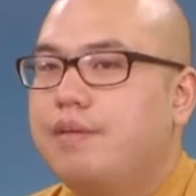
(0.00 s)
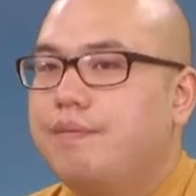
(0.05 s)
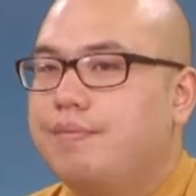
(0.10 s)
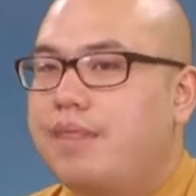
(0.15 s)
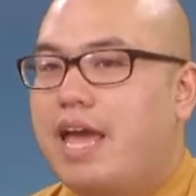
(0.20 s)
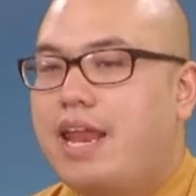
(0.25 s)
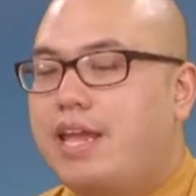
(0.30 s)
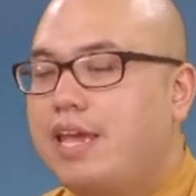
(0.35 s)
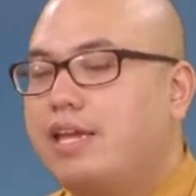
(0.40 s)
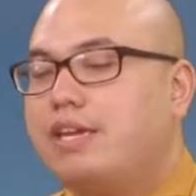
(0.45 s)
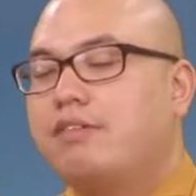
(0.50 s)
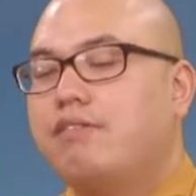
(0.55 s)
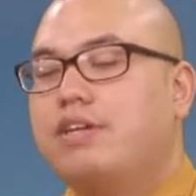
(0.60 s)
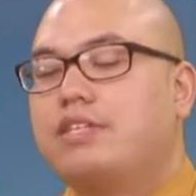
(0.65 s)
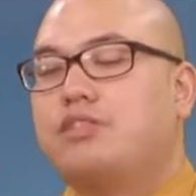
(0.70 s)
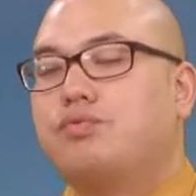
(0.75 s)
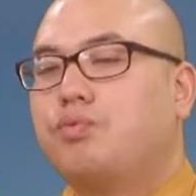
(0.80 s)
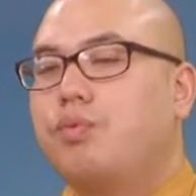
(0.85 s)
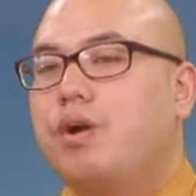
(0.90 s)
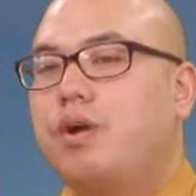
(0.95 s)
That
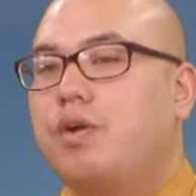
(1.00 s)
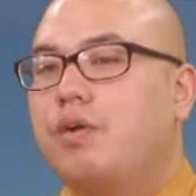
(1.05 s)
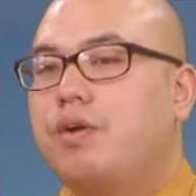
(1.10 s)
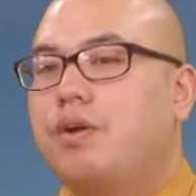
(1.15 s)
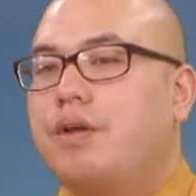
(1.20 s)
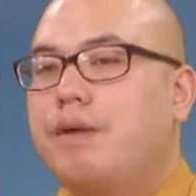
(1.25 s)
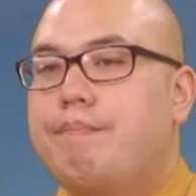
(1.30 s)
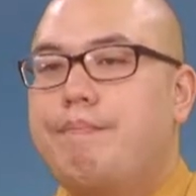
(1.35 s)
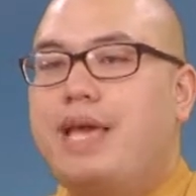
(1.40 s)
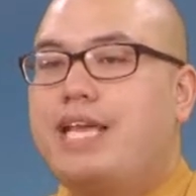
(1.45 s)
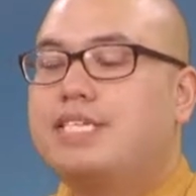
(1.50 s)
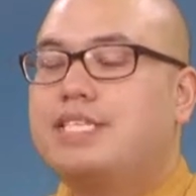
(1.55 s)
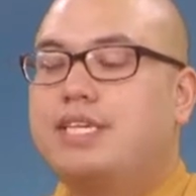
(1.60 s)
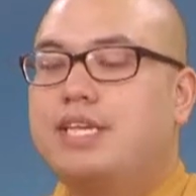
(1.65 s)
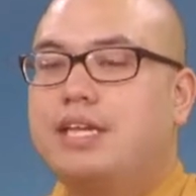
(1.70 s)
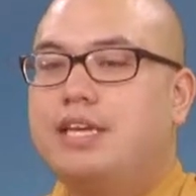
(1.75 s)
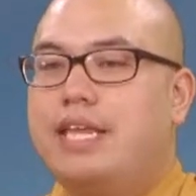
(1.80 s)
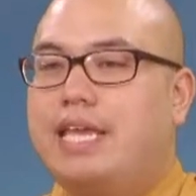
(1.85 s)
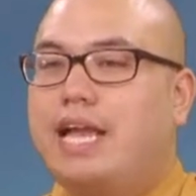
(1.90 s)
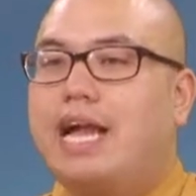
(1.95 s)
ignorance will
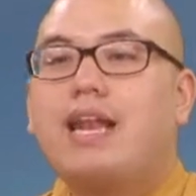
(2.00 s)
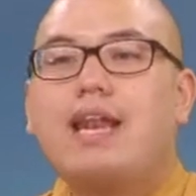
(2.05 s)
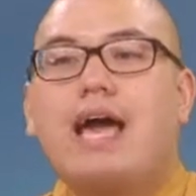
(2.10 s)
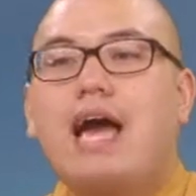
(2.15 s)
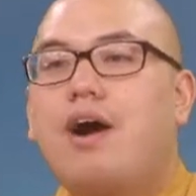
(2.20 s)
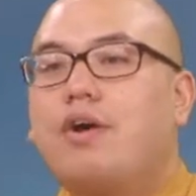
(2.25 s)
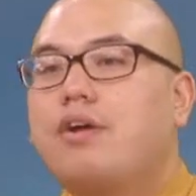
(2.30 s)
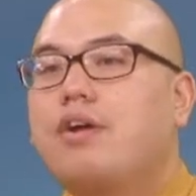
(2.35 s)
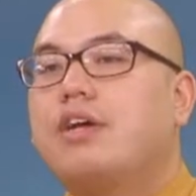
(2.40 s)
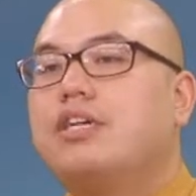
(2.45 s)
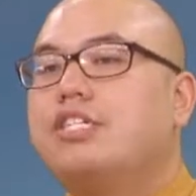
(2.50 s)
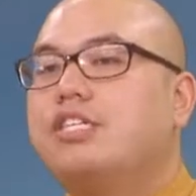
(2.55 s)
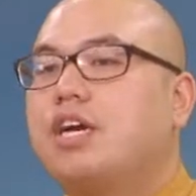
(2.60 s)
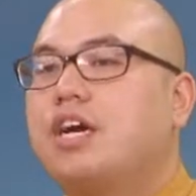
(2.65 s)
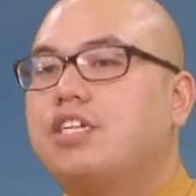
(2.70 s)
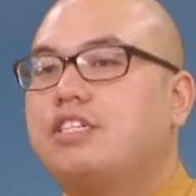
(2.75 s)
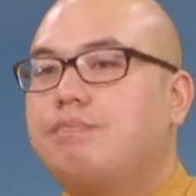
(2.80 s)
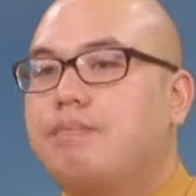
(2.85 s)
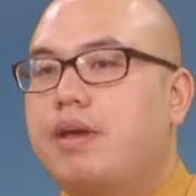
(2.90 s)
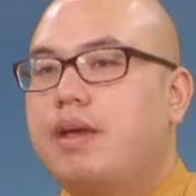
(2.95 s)
basically cloud our
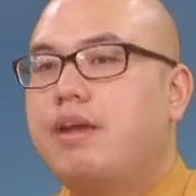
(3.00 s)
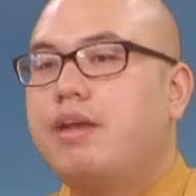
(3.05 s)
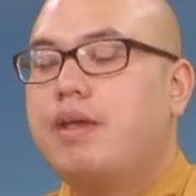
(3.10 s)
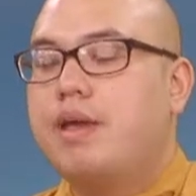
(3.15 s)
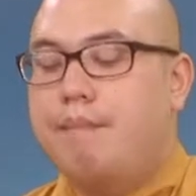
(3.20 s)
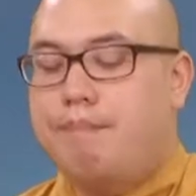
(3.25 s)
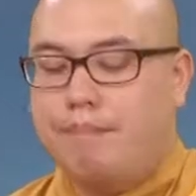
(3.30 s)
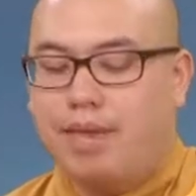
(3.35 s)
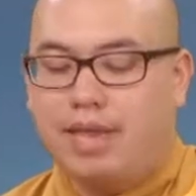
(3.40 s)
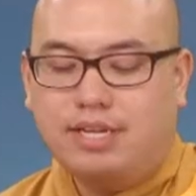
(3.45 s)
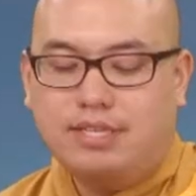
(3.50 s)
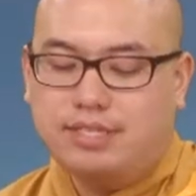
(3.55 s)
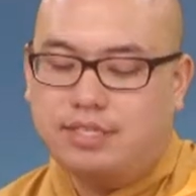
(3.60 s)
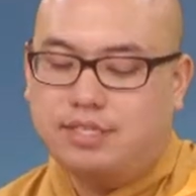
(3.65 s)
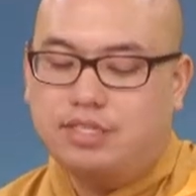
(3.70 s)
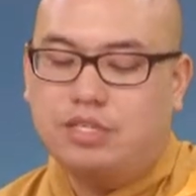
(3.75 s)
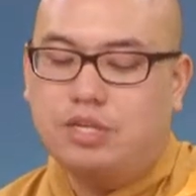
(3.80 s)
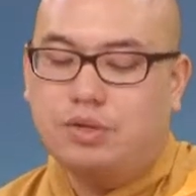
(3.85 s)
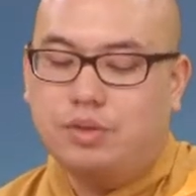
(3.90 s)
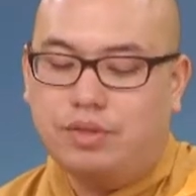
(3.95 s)
judgment, makes us
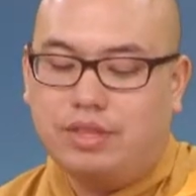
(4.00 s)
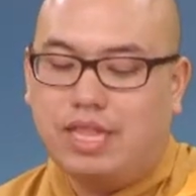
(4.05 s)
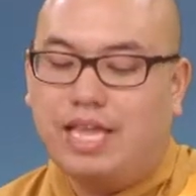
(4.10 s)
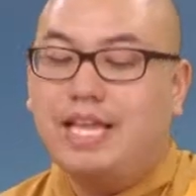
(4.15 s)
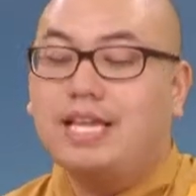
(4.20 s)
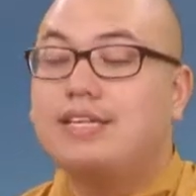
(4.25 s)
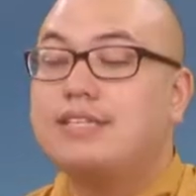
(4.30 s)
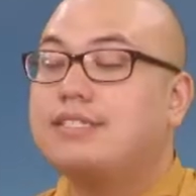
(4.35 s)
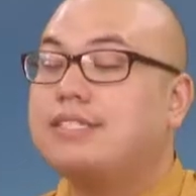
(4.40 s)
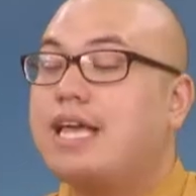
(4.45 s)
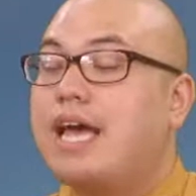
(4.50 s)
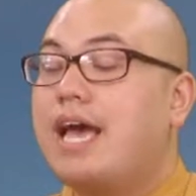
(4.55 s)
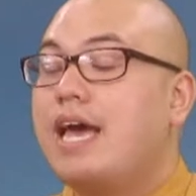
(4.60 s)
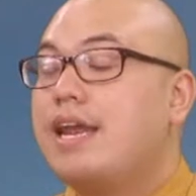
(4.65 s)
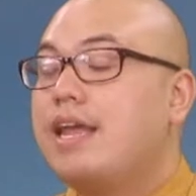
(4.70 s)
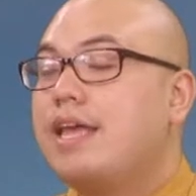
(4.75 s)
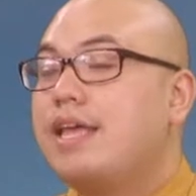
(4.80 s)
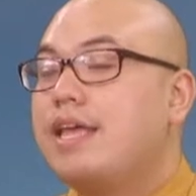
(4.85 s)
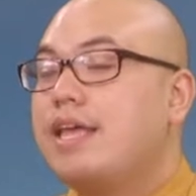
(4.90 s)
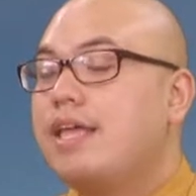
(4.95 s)
do things that